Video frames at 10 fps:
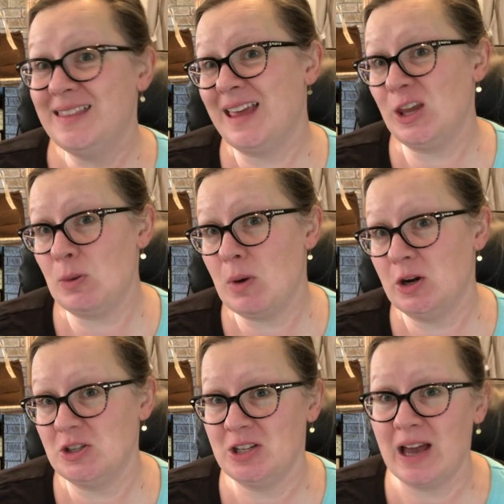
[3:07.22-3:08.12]
Thank you,
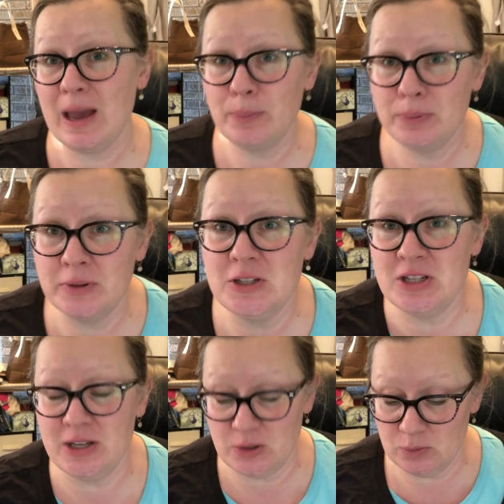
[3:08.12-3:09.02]
Margie. I
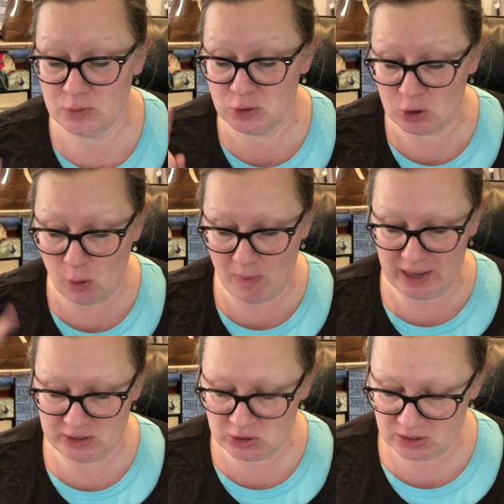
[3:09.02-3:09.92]
appreciate you so
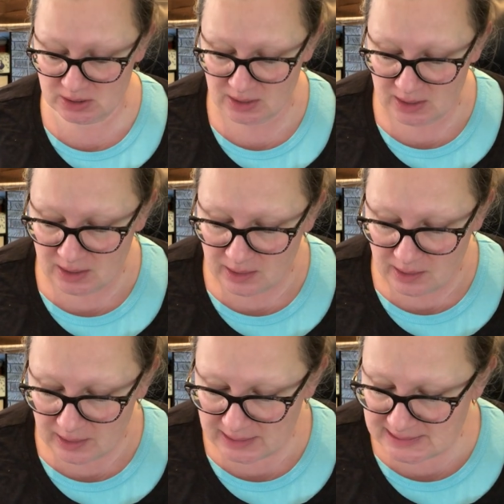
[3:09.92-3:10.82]
much.
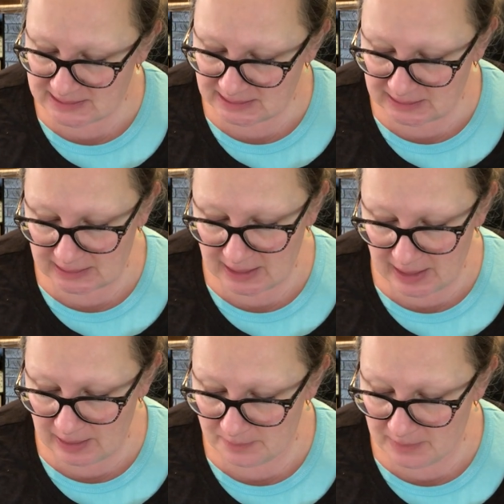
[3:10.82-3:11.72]
Let's see,
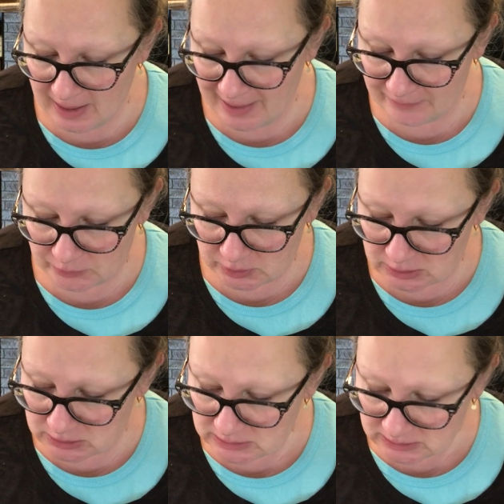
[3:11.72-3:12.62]
um,
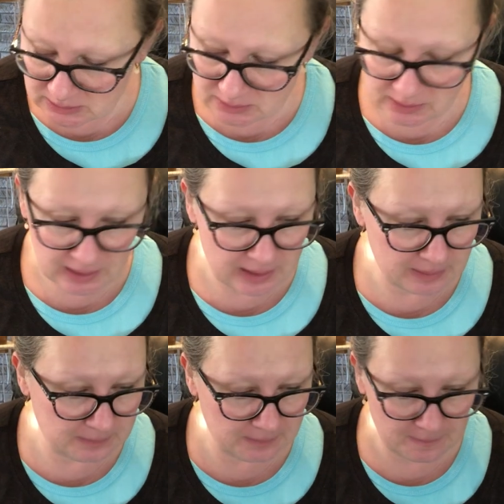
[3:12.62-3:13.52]
Averill
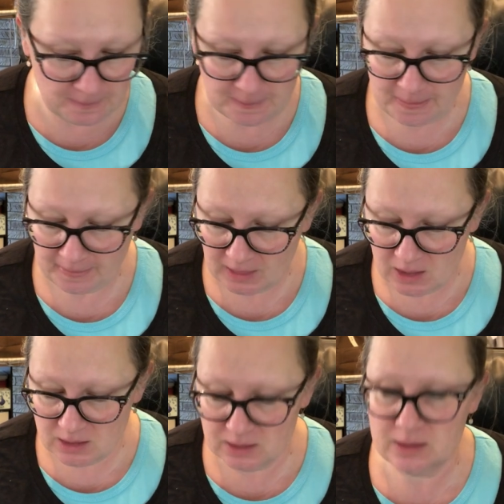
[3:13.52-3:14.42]
um,
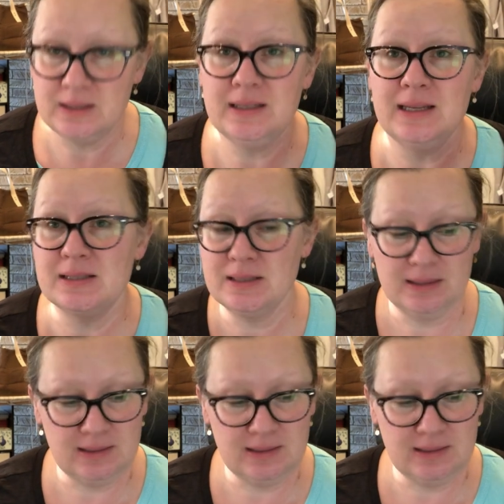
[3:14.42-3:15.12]
knit